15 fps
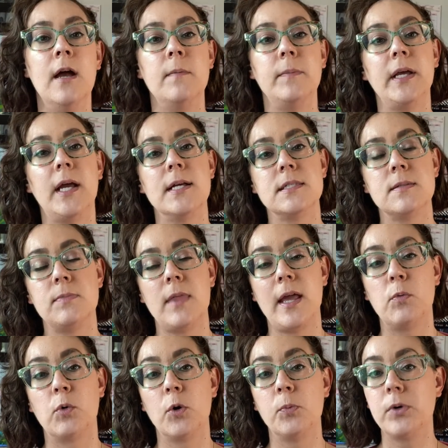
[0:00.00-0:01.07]
because they
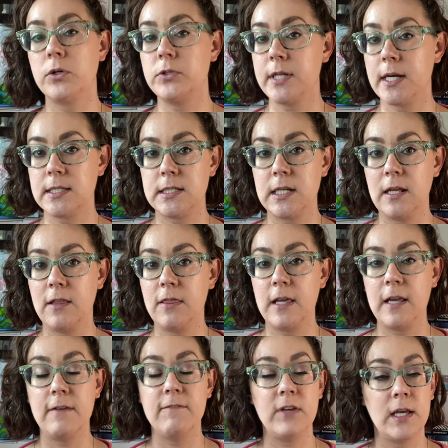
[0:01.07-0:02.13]
were protesting
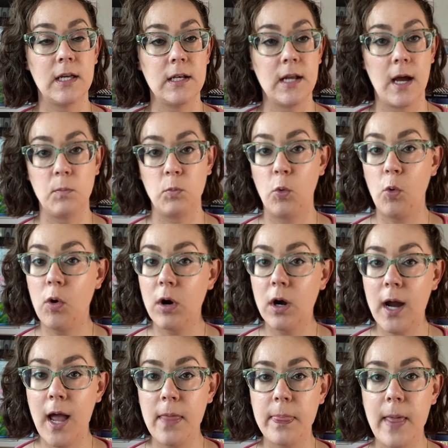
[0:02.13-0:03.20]
the Vietnam
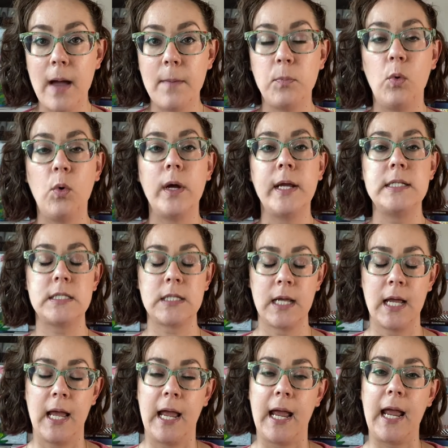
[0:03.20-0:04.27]
War at that point,
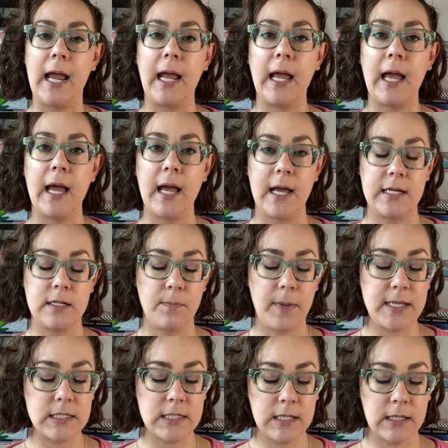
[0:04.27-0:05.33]
and
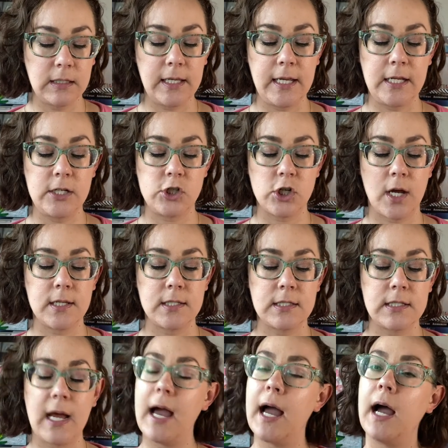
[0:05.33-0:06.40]
basically
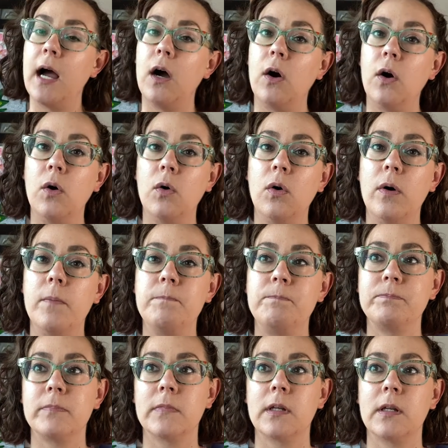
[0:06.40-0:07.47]
just how
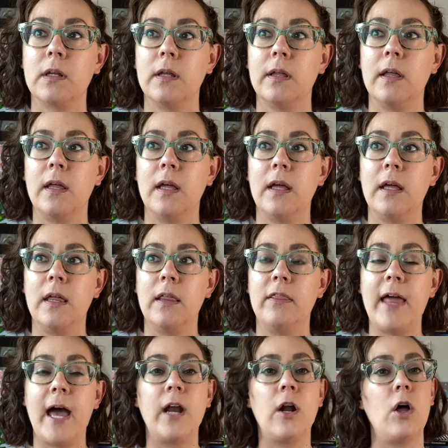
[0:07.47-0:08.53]

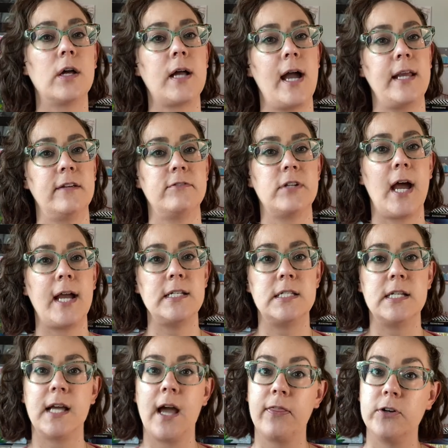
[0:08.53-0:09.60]
that all kind of tied
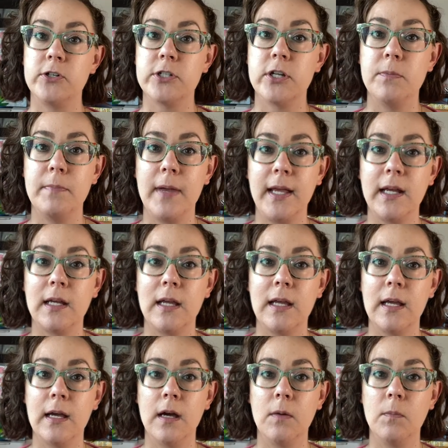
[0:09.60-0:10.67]
together to make
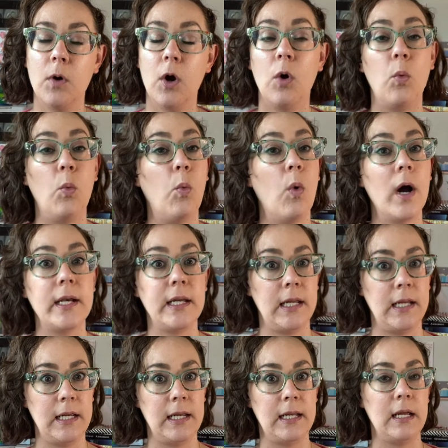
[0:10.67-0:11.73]
him what
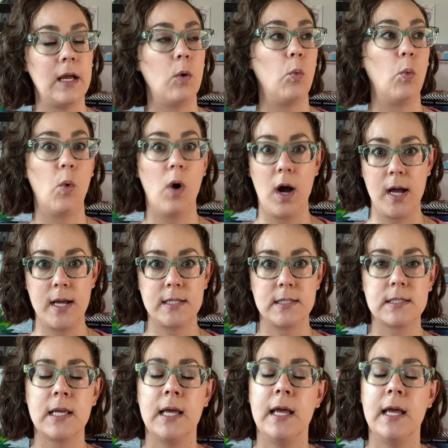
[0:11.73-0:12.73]
he was.